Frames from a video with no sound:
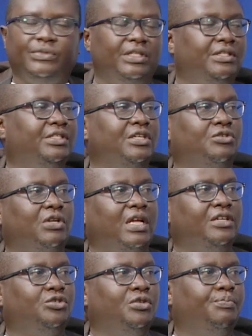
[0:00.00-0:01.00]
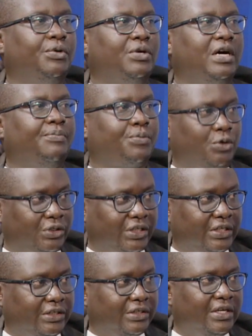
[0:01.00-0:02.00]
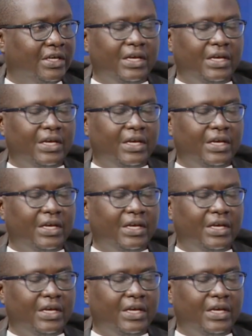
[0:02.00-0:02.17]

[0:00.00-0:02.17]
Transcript: the decentralization process.